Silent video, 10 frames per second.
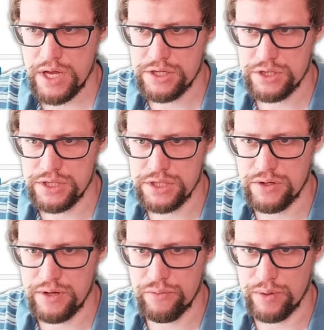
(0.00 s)
actually,
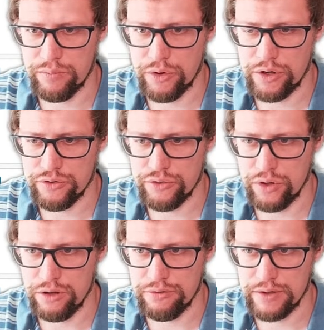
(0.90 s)
if you want more
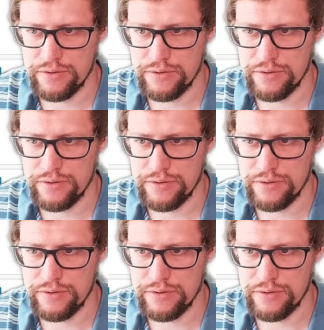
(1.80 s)
control over